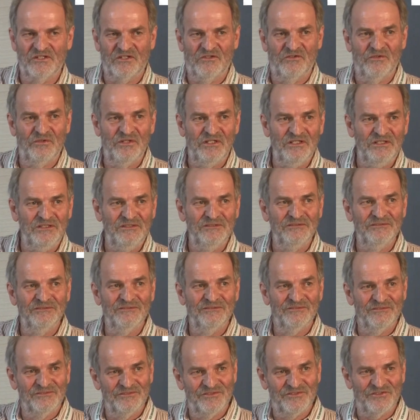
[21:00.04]
green
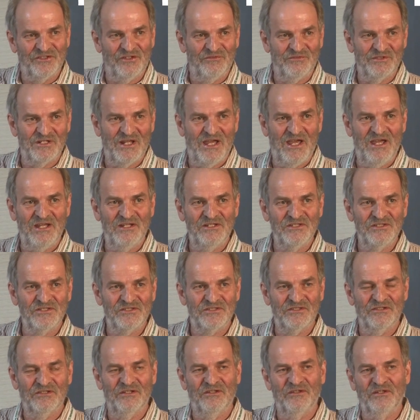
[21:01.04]
solvent
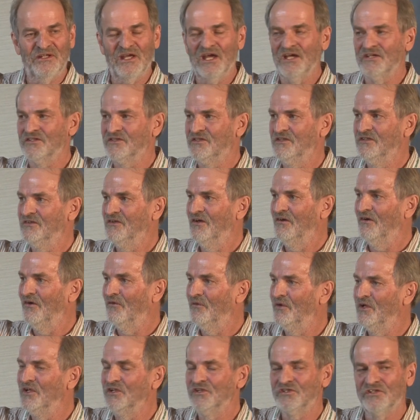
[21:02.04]
ends, and the acid,
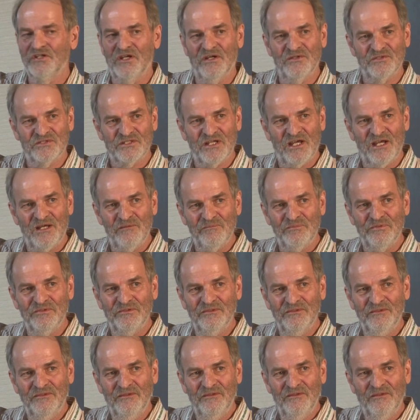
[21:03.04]
orange, goes up.
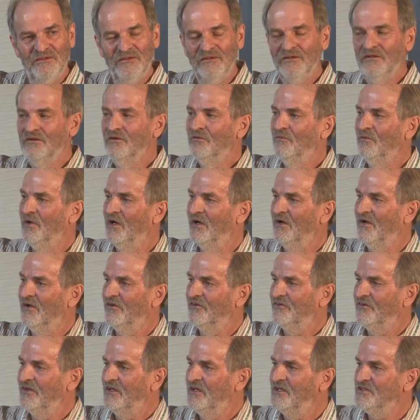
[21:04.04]

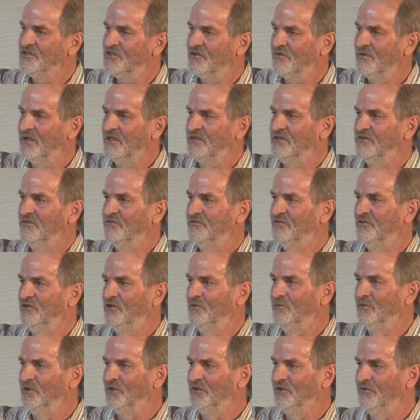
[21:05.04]
Whereas the integrated
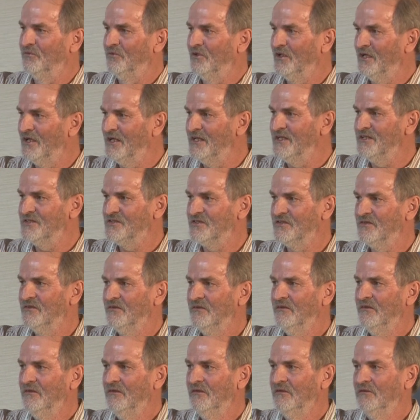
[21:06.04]
form on the right,
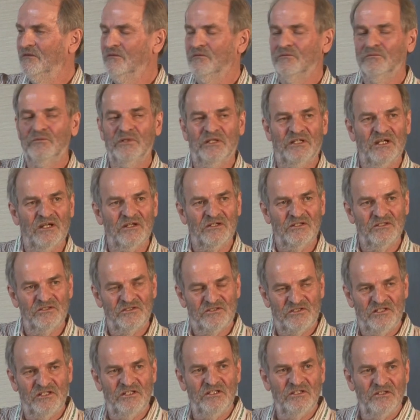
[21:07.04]
we get
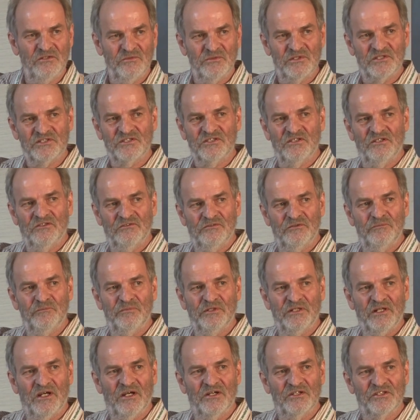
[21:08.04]
continuous solvent
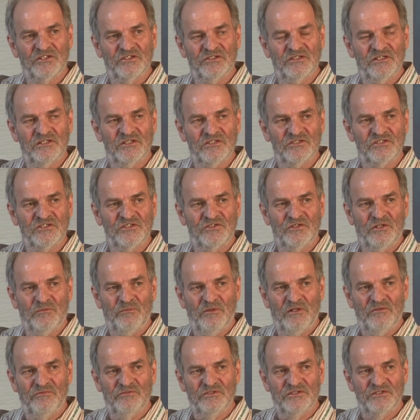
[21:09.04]
production. It doesn't drop
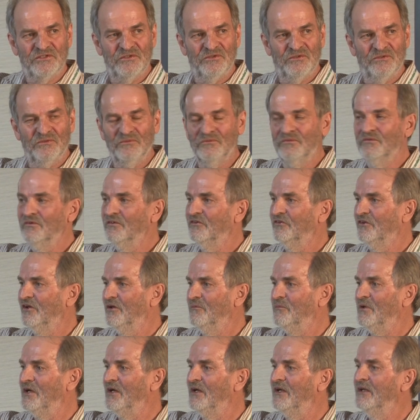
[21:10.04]
off at all. So
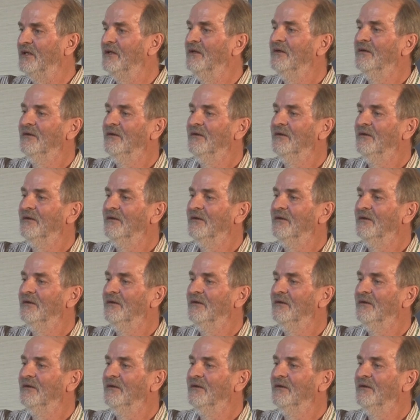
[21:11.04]
by